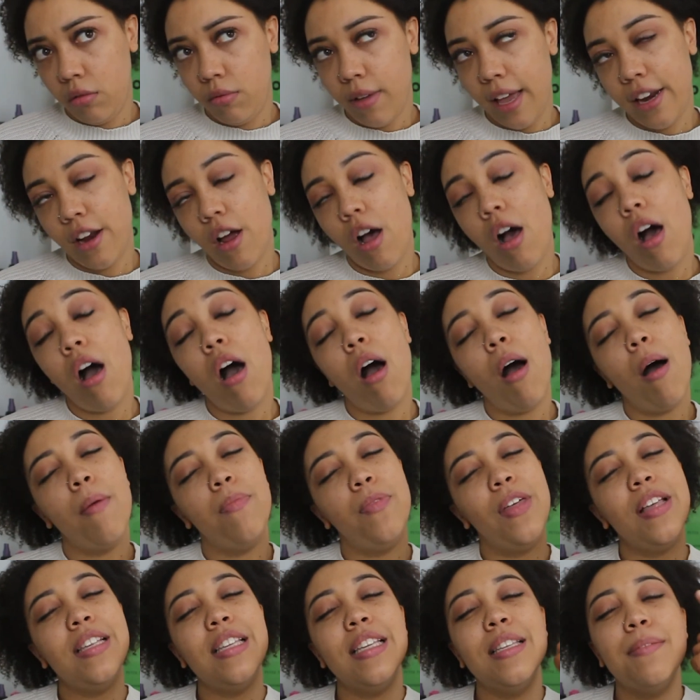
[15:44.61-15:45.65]
And
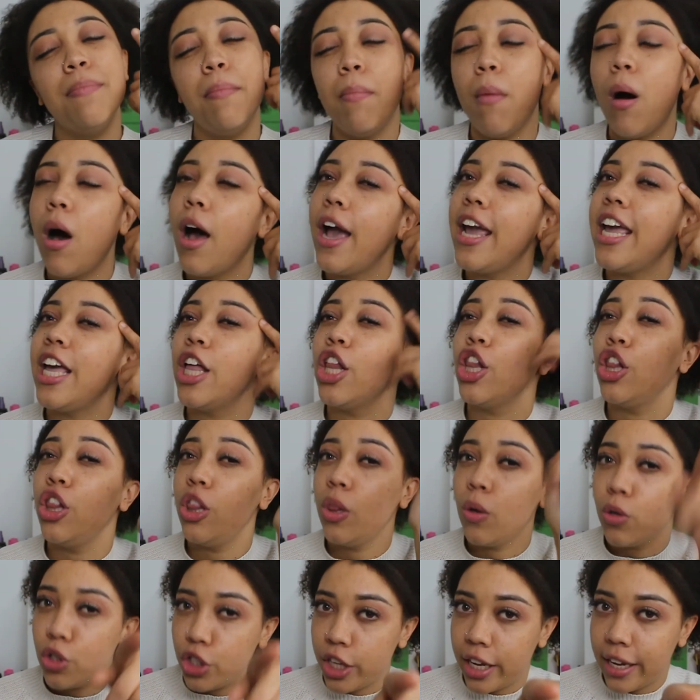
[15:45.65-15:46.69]
this is my
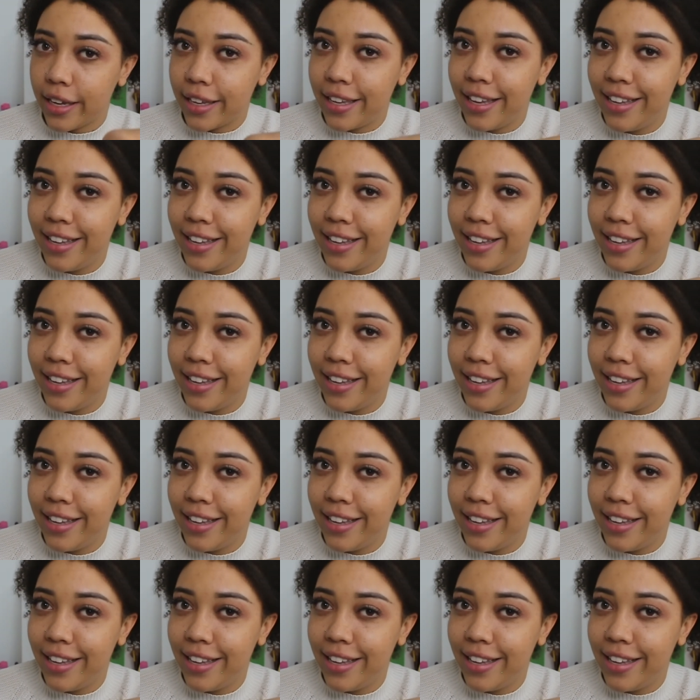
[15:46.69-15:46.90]
logic.